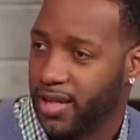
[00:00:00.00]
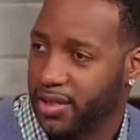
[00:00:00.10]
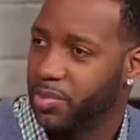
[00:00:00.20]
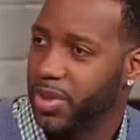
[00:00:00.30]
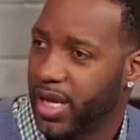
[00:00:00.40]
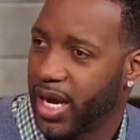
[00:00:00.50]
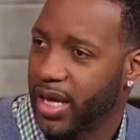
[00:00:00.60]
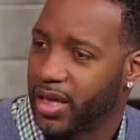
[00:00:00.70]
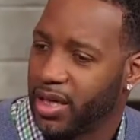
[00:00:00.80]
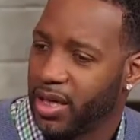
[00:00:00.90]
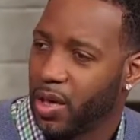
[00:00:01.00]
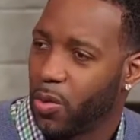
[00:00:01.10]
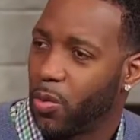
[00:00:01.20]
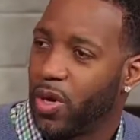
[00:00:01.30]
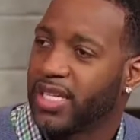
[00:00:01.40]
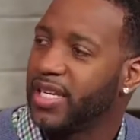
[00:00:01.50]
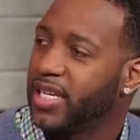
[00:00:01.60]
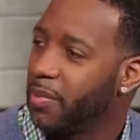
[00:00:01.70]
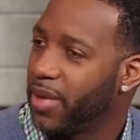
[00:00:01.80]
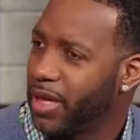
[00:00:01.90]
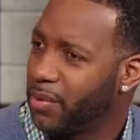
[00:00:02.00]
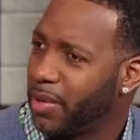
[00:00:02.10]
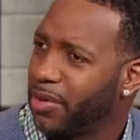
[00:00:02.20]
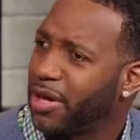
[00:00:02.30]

this and be like, what is he complaining about?